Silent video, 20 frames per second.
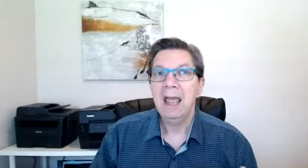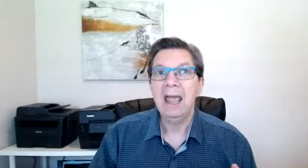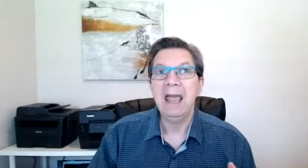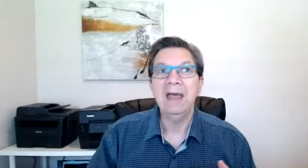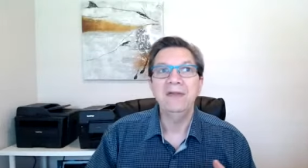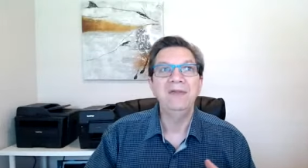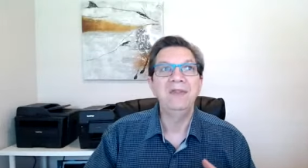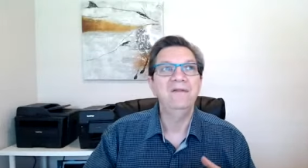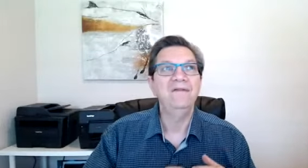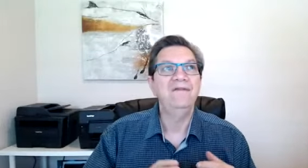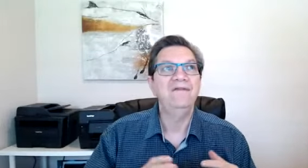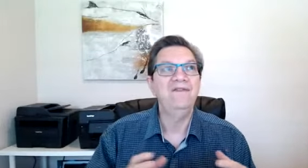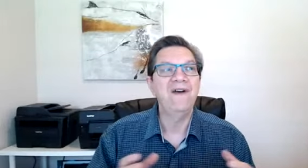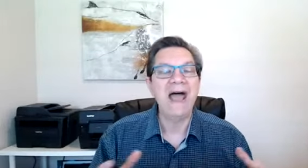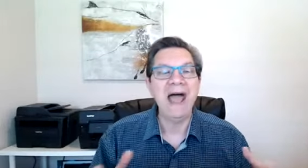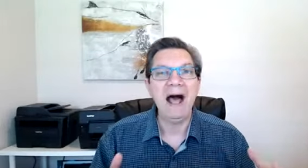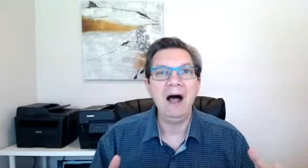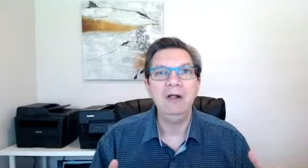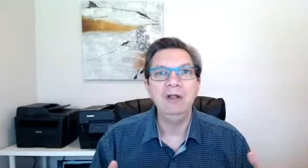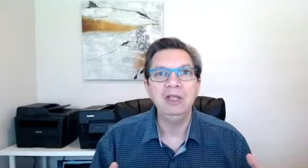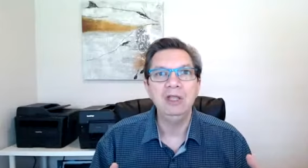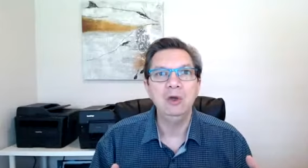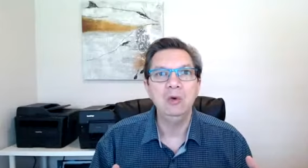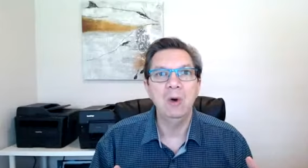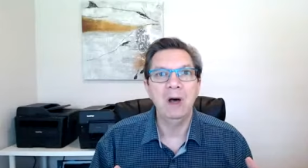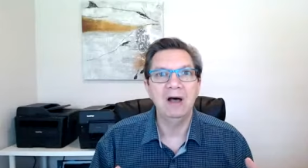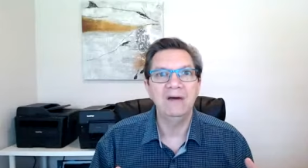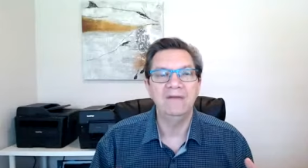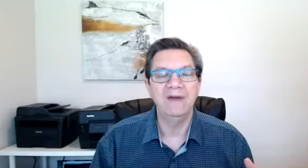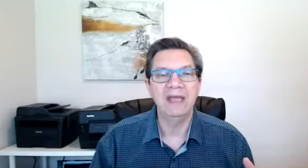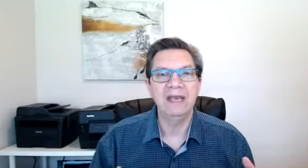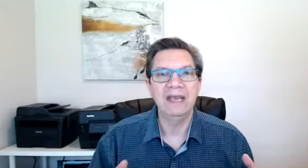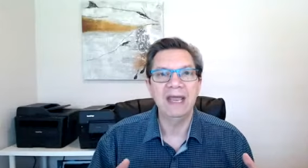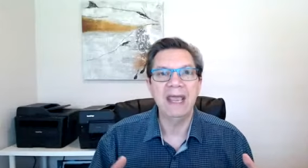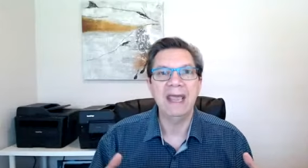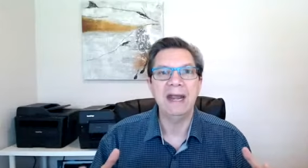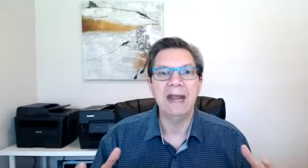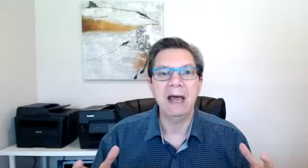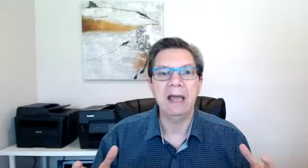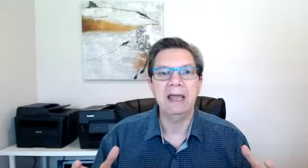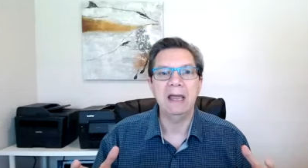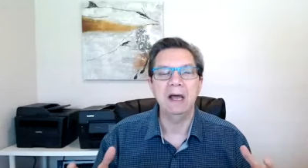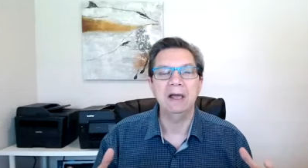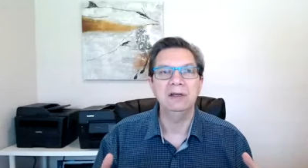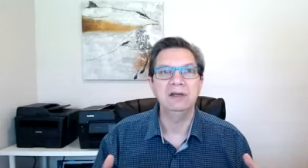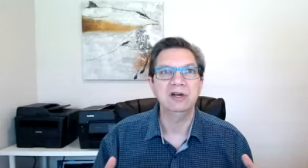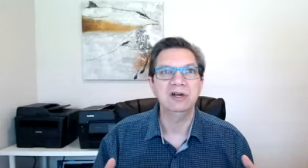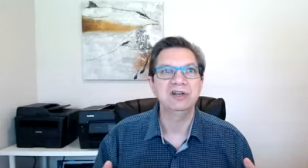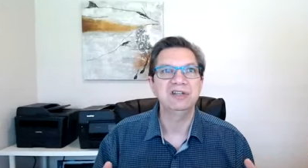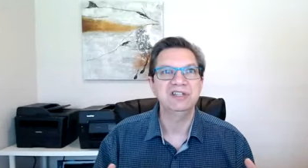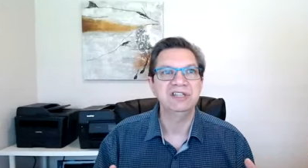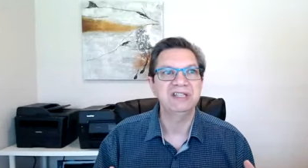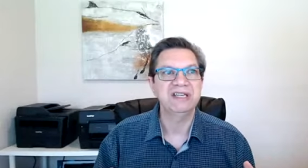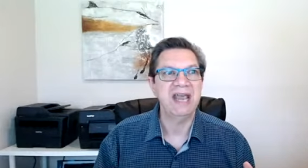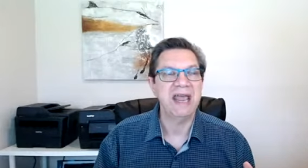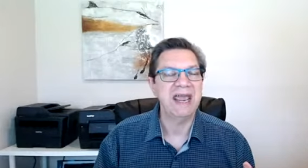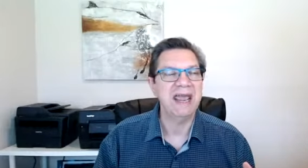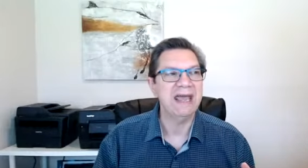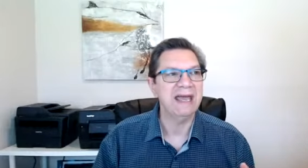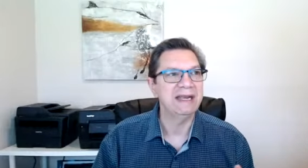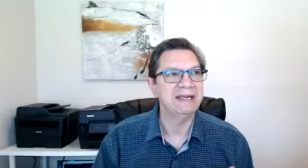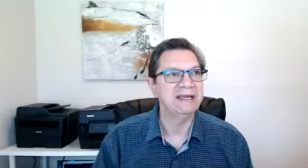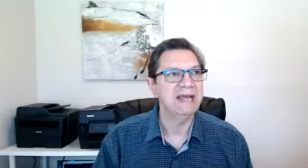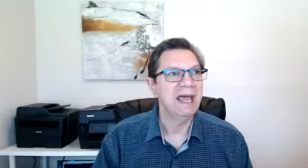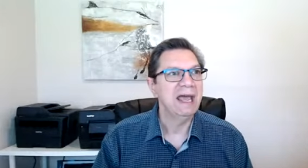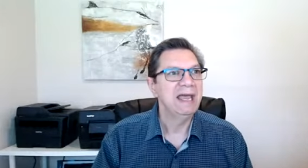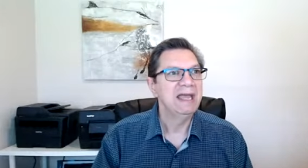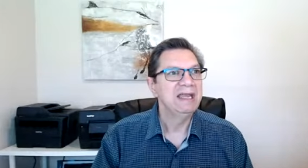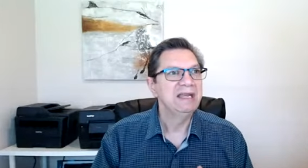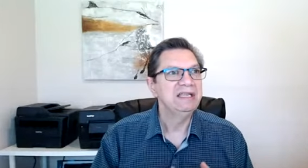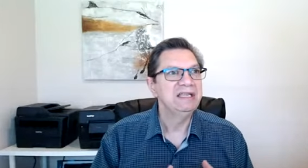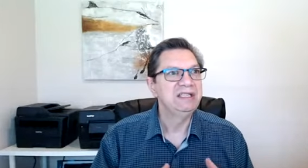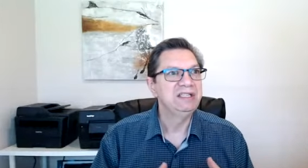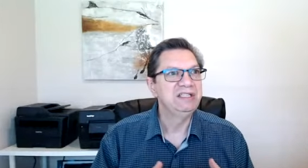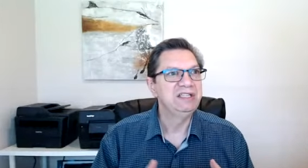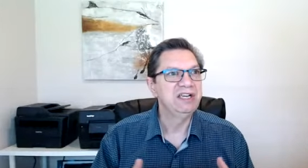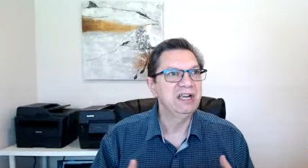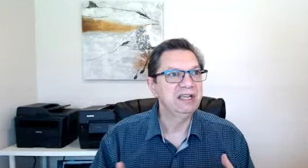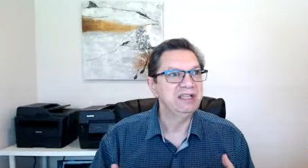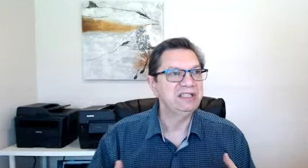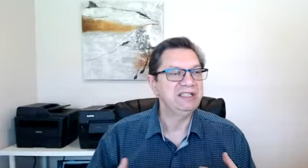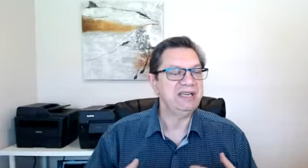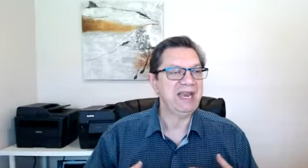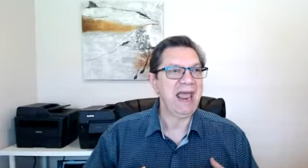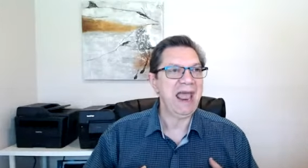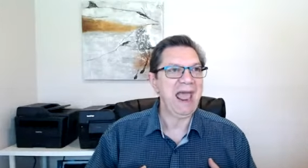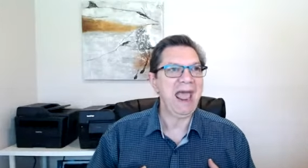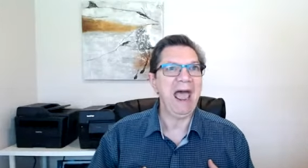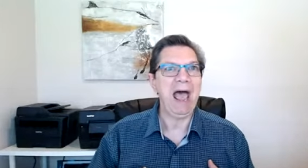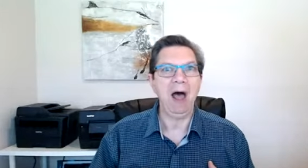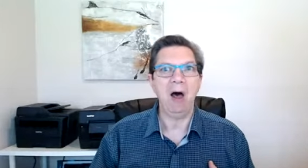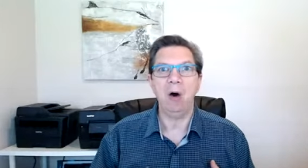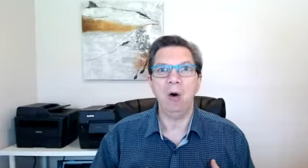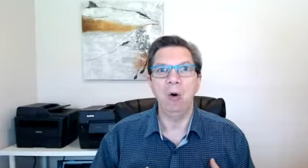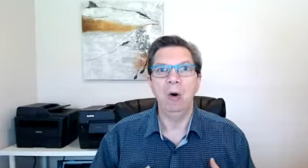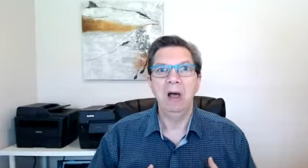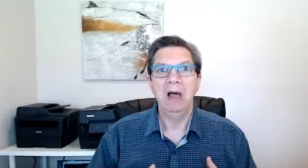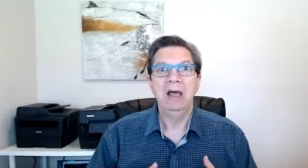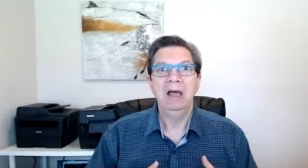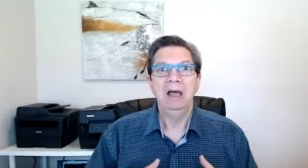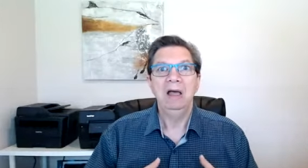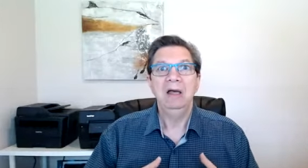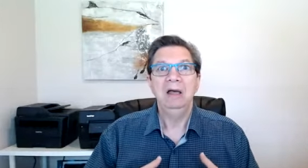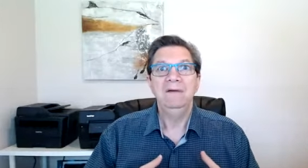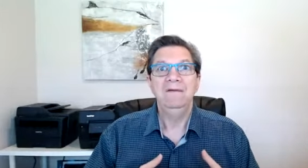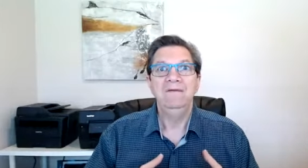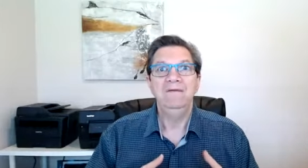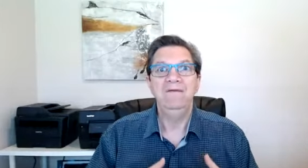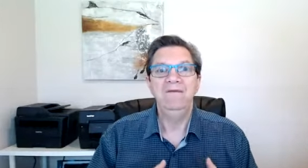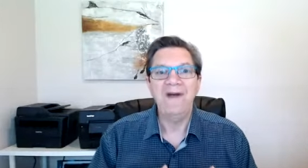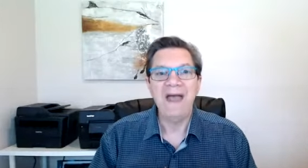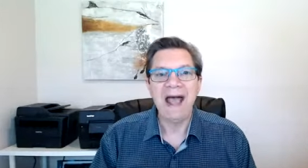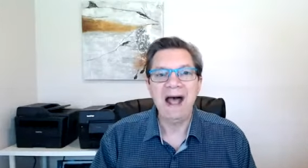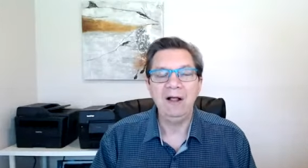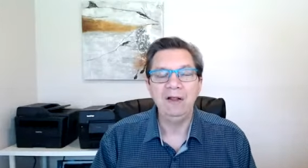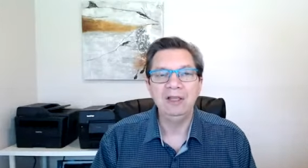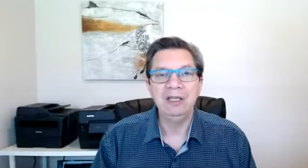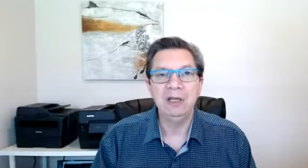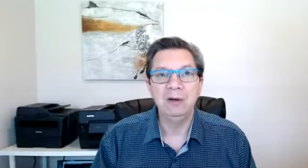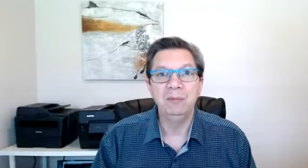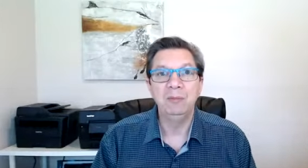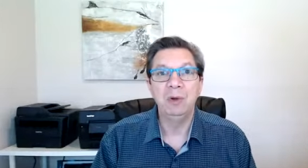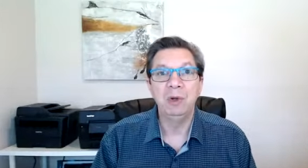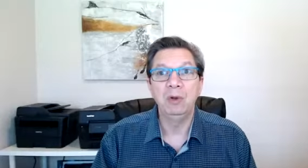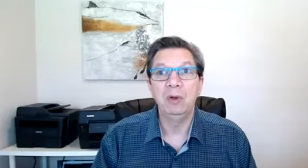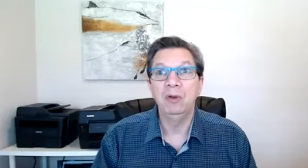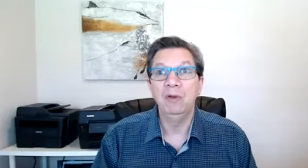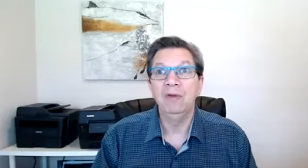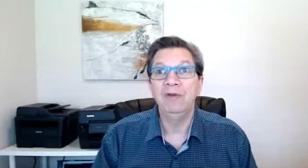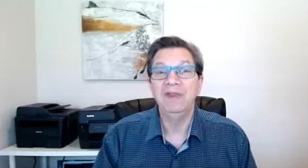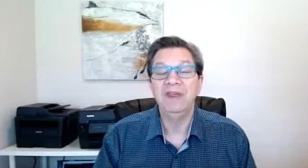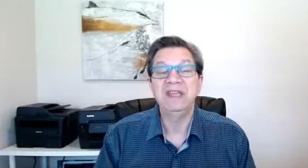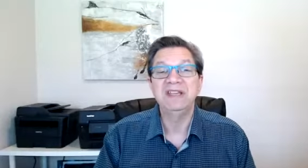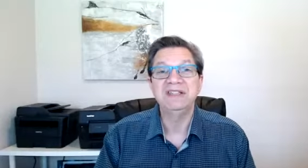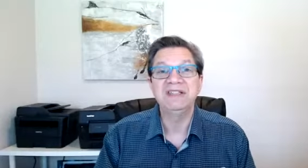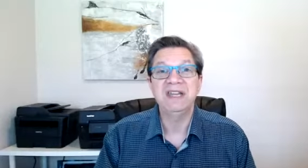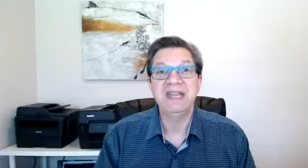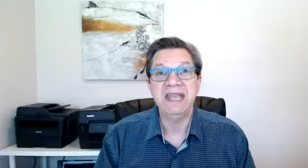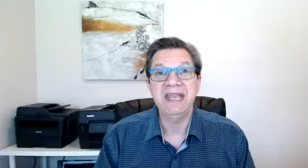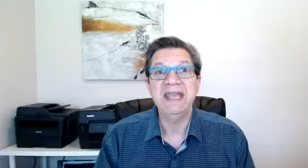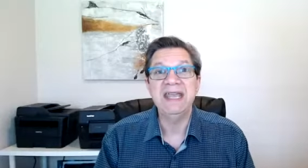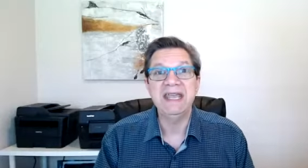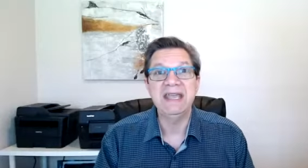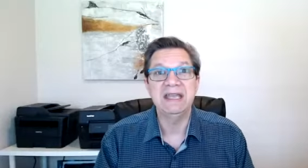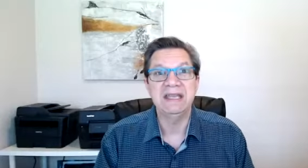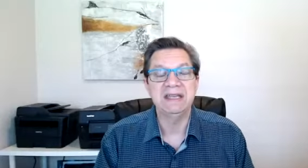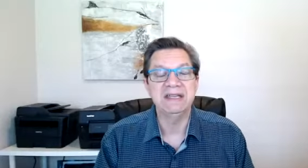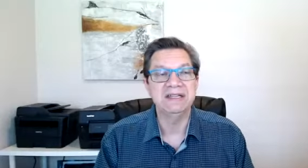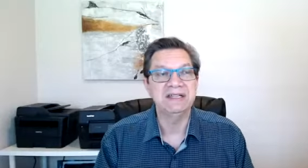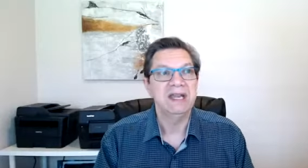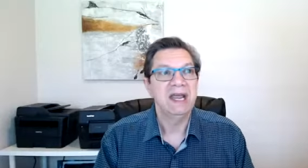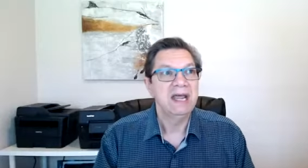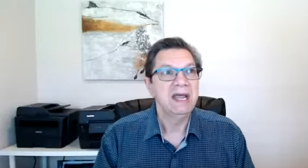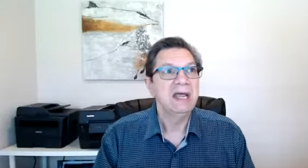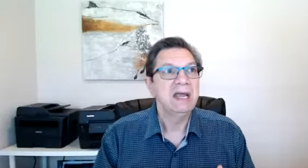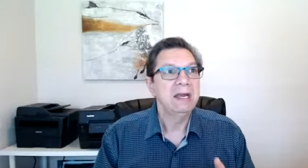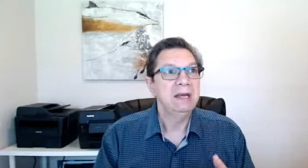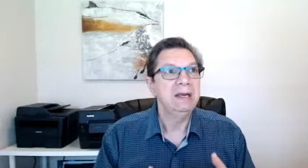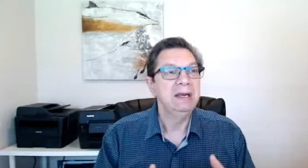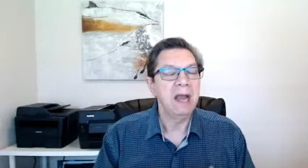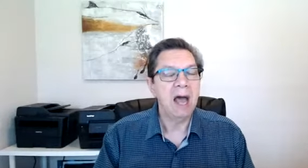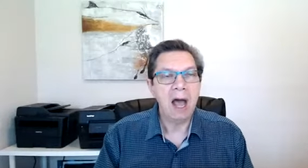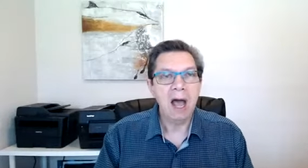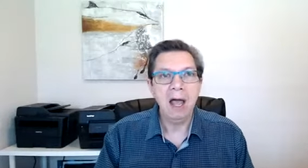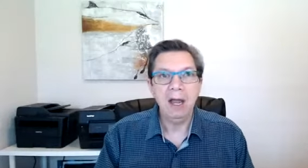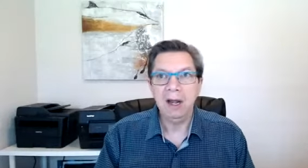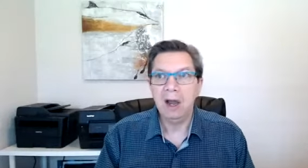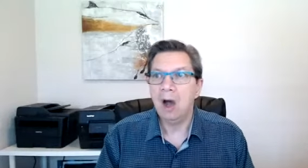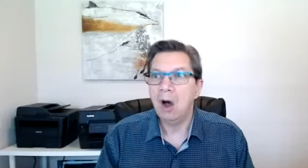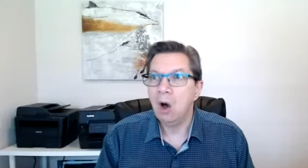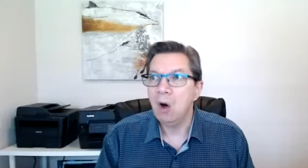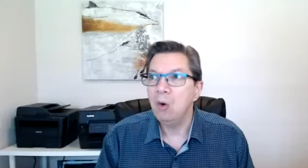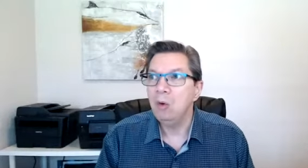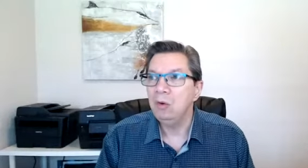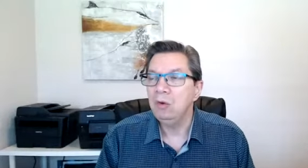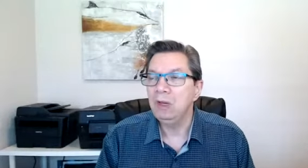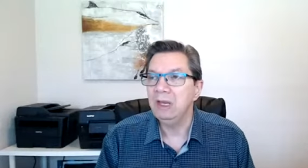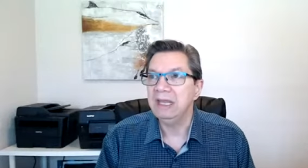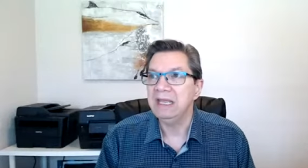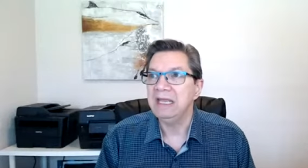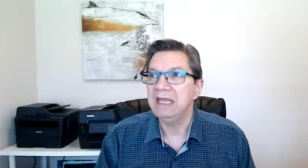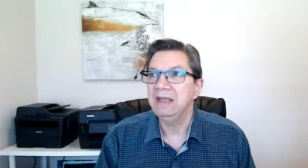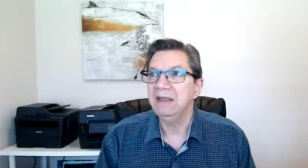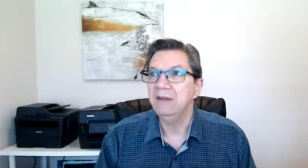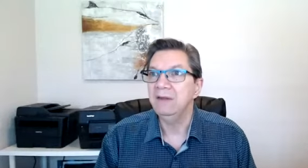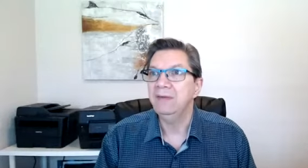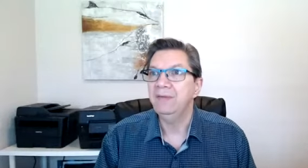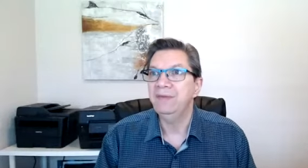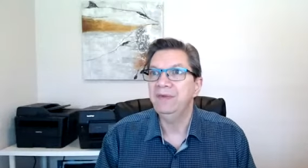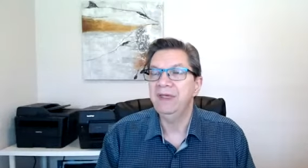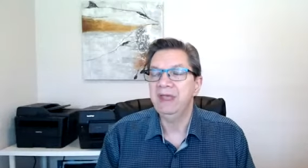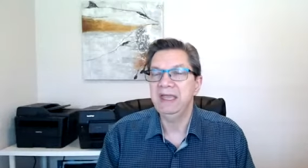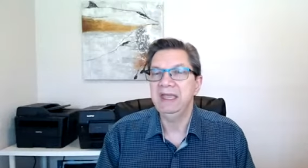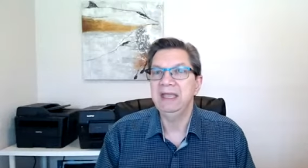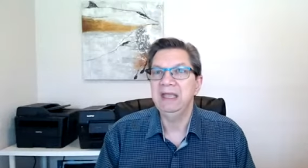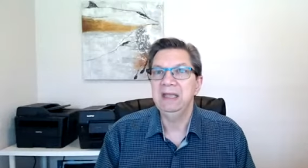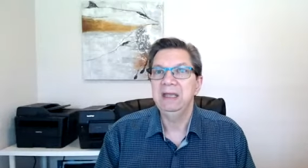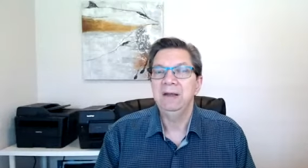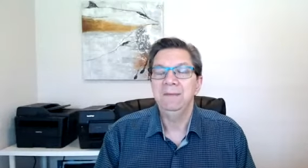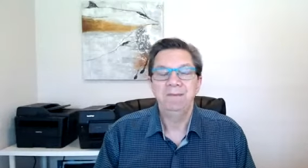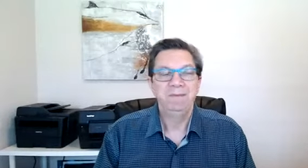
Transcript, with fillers: and the value of it. And I understand just how valuable this is, not only the